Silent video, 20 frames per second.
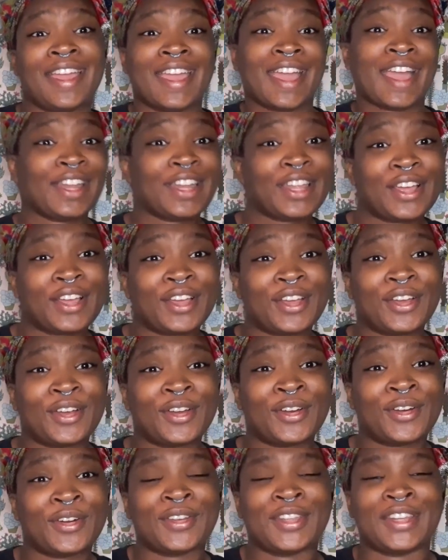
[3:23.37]

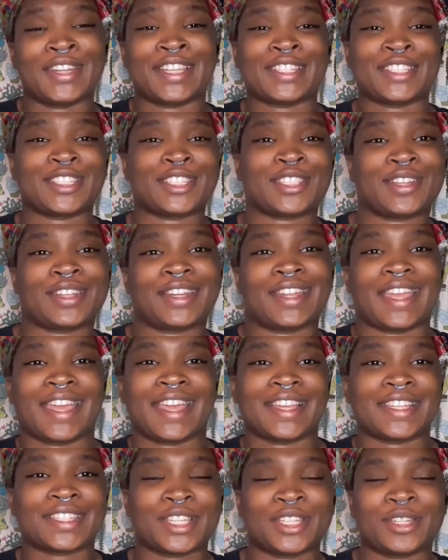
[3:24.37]
hello, and I just started
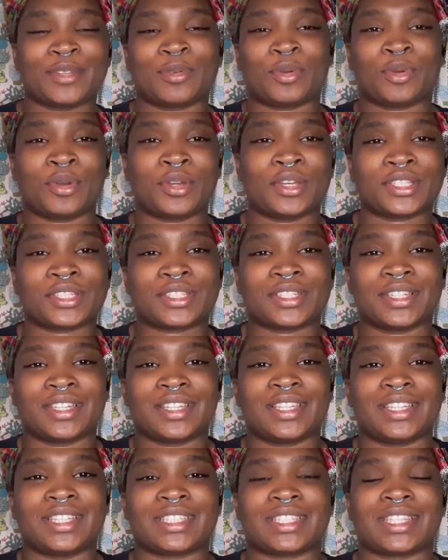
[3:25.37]
asking them
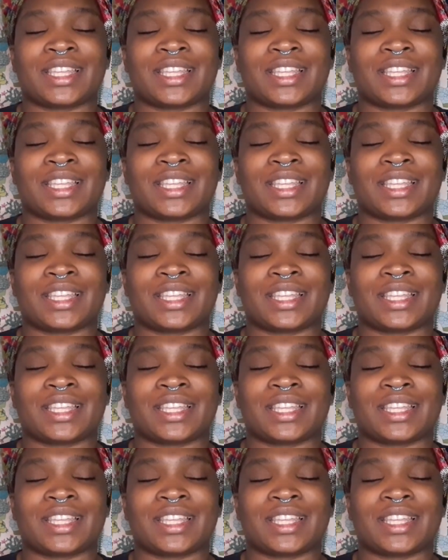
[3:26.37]
questions.